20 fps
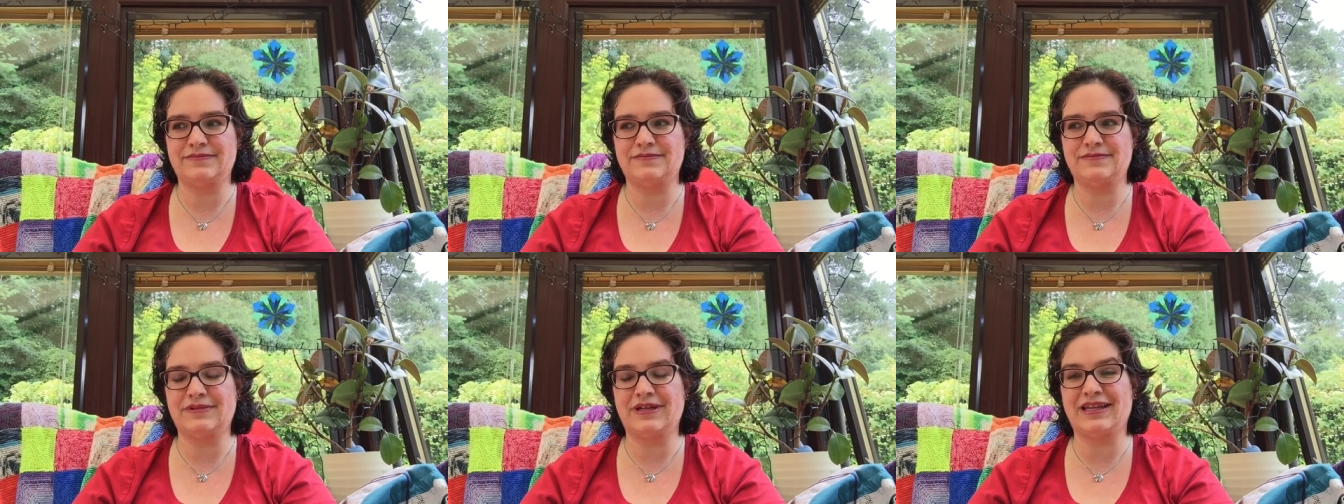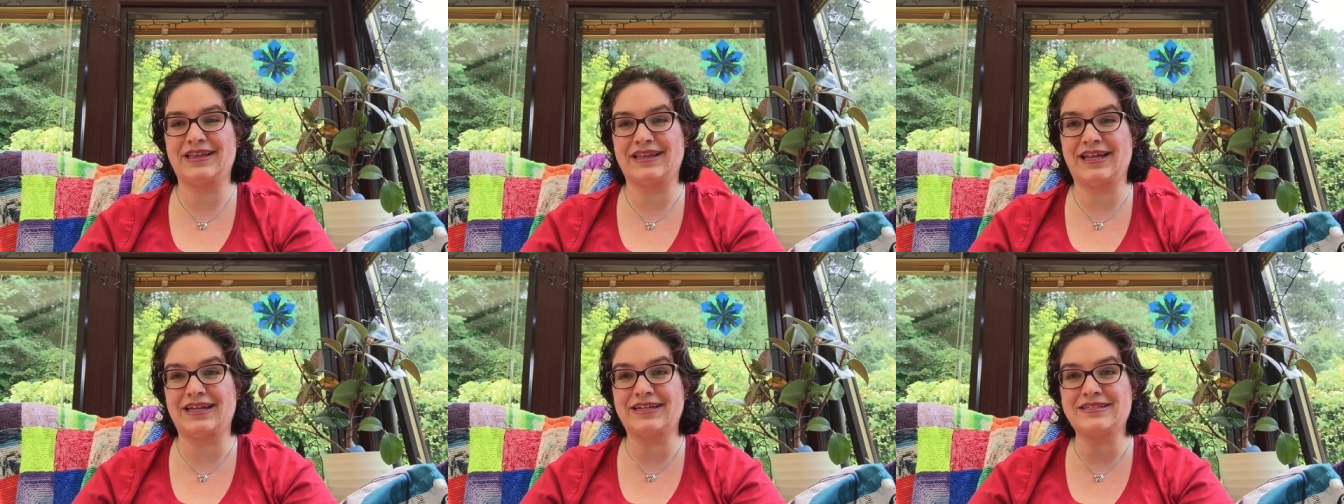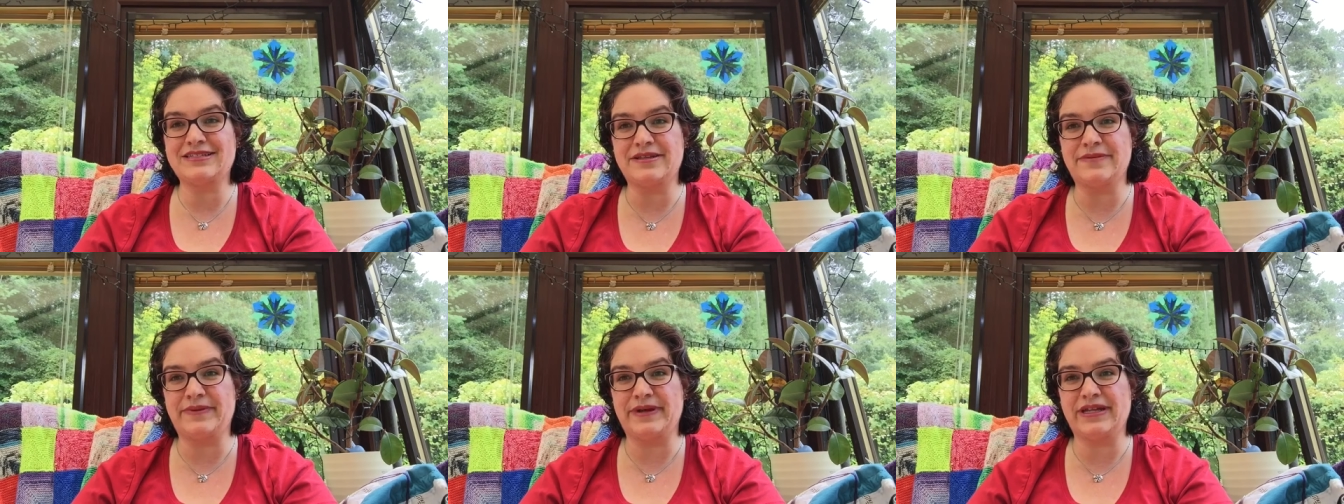like that's
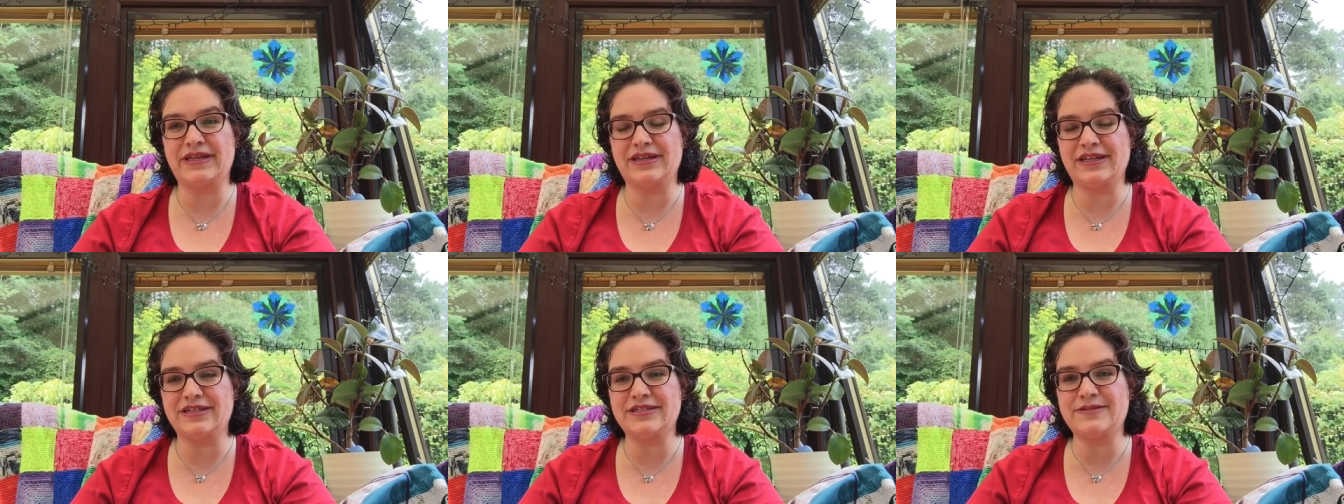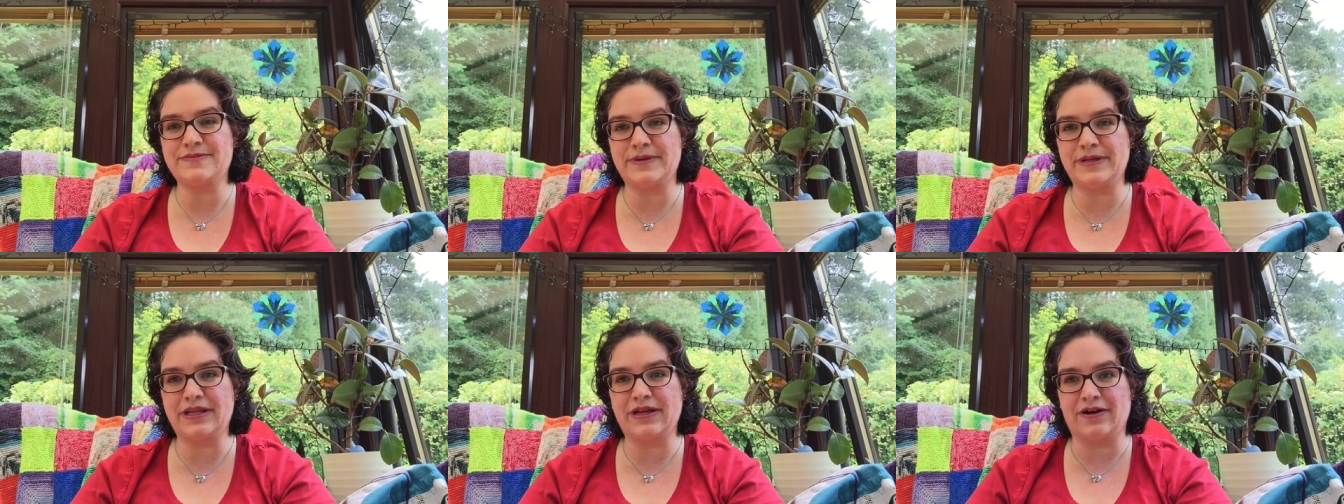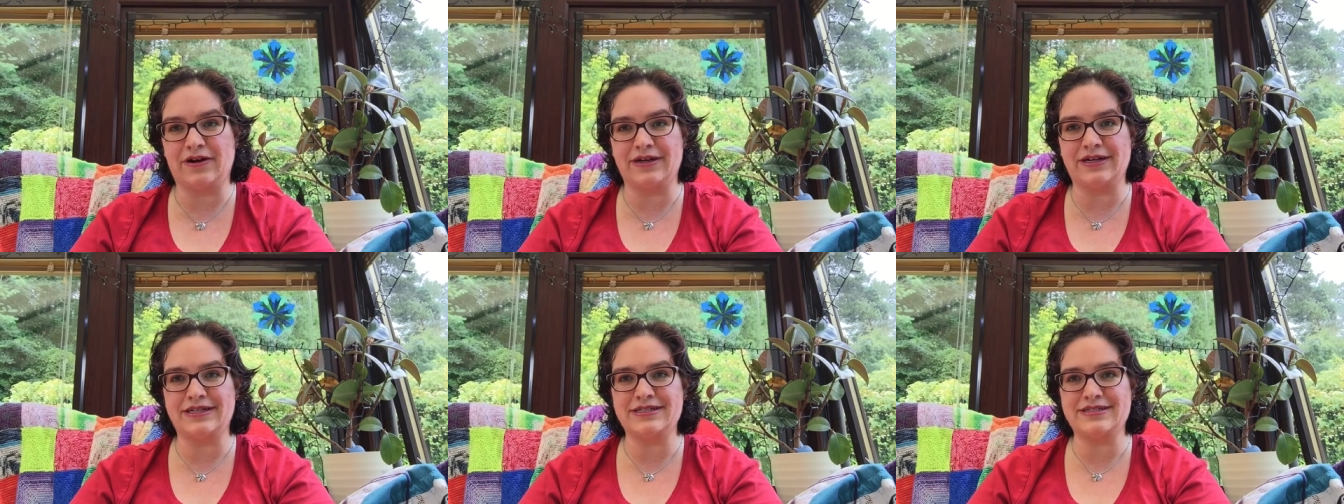the bit that's been the
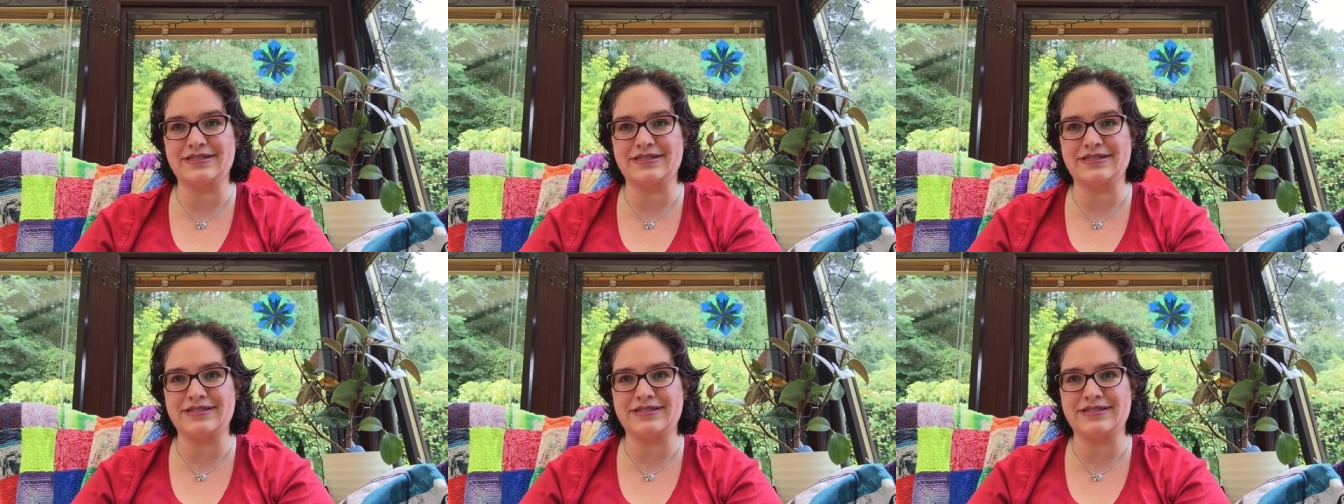hardest,